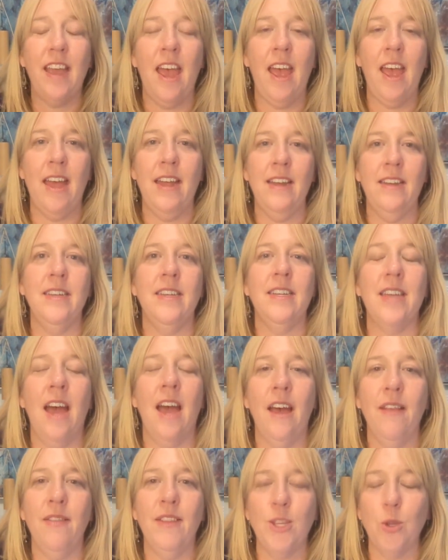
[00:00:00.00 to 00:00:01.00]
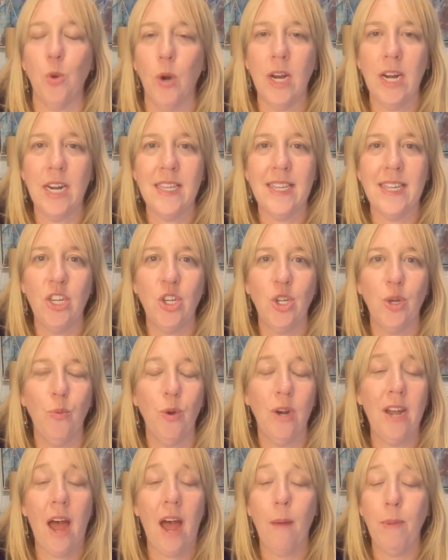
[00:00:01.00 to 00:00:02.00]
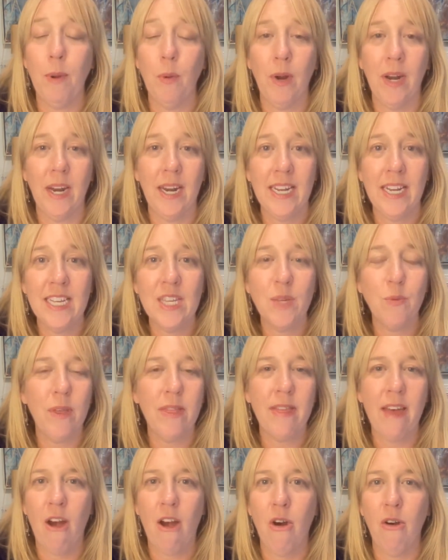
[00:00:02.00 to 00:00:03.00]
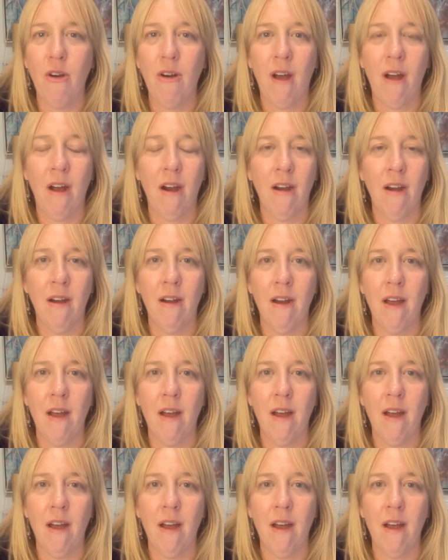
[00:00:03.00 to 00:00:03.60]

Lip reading: And this organization would not be what it is without our